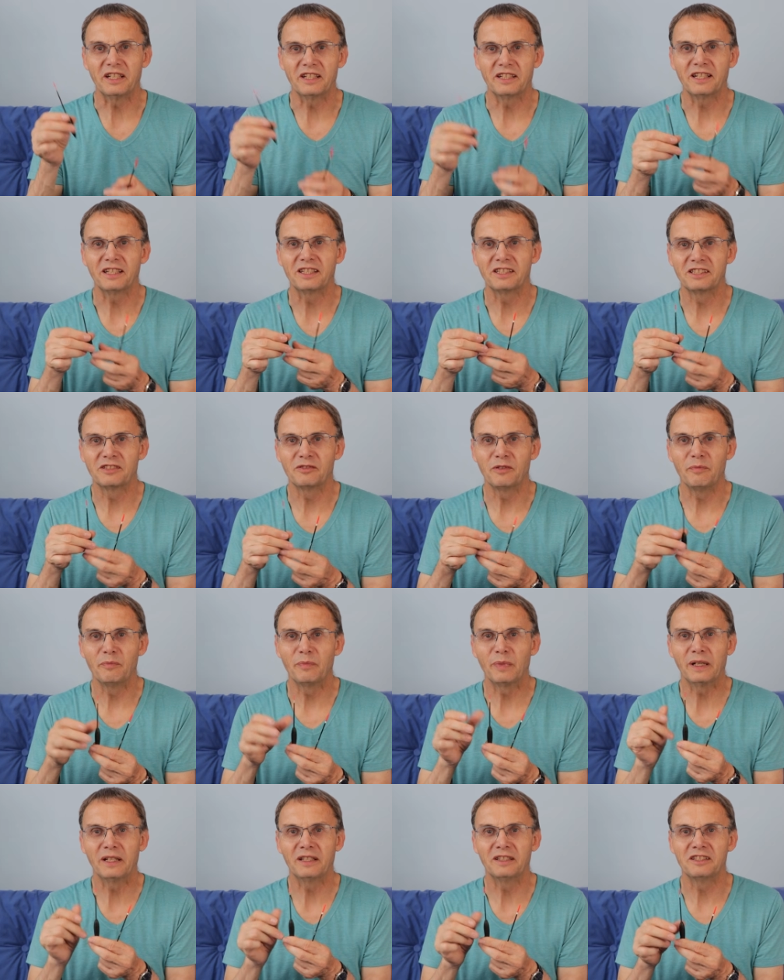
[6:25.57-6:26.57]
tends to
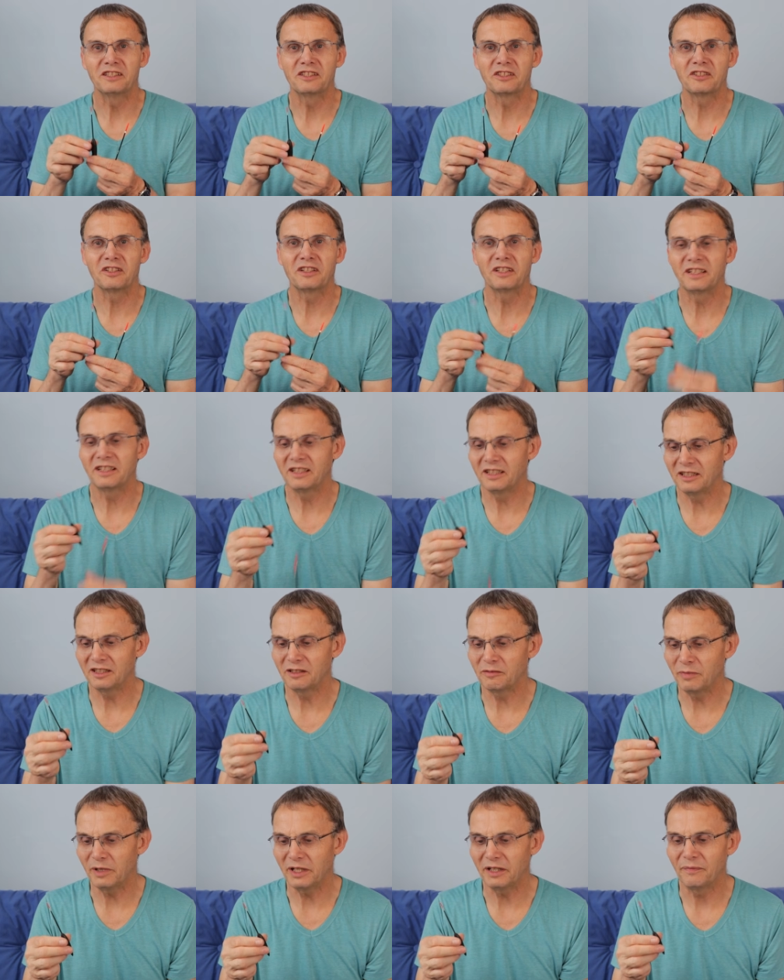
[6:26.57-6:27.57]
impede the strike a
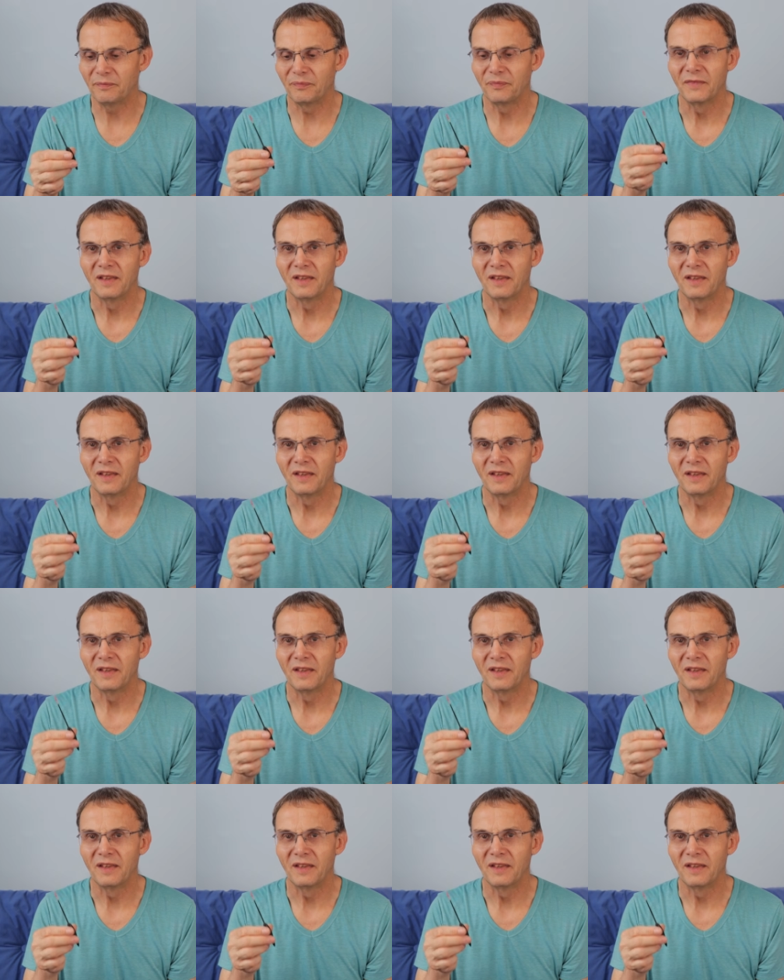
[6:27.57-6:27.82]
little bit.